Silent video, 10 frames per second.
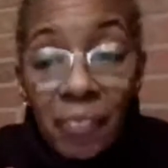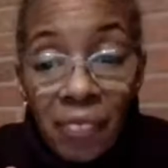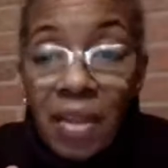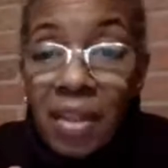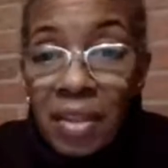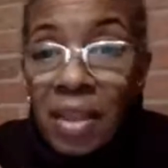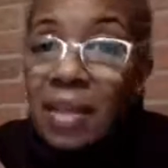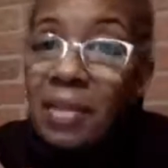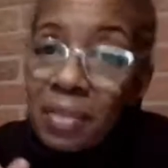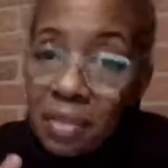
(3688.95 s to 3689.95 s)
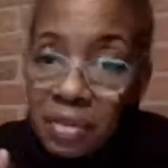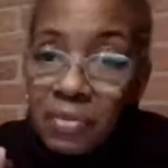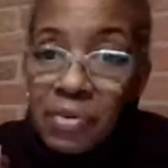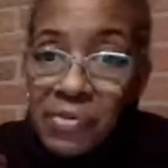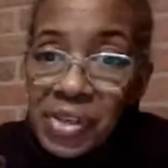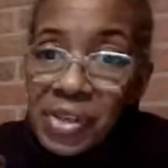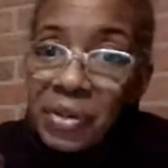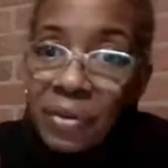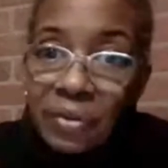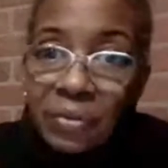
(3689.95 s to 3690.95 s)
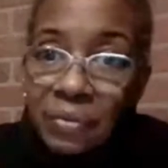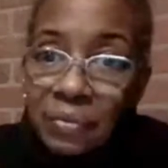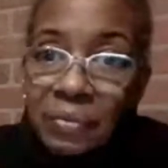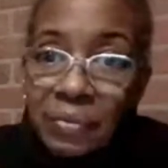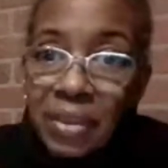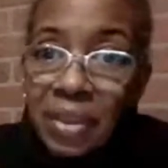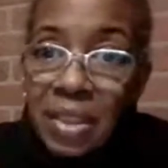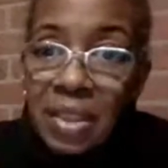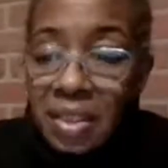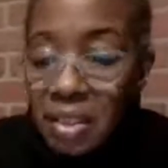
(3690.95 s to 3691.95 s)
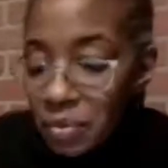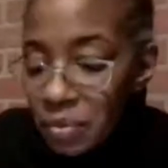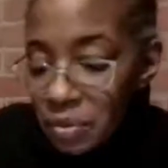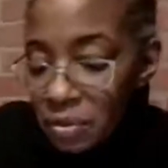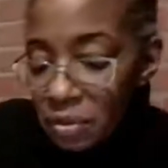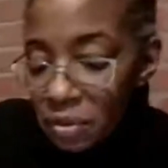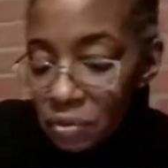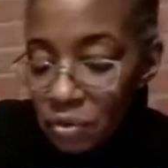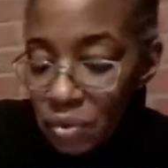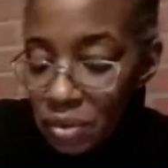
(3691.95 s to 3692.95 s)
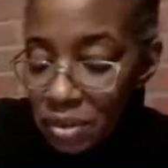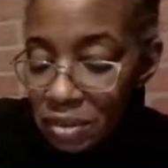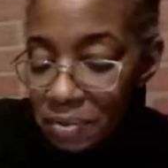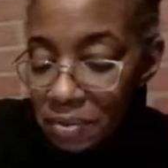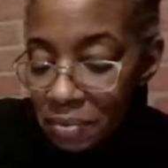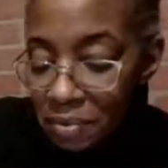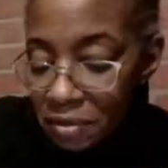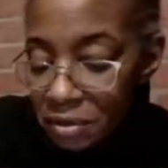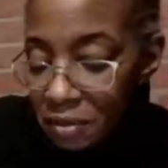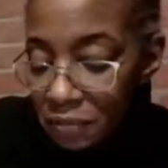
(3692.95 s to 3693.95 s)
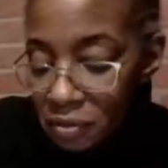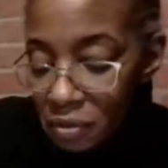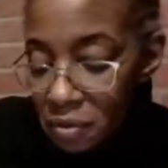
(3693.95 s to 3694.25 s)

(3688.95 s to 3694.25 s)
they could reveal the things that he was, doing to his people and stuff. So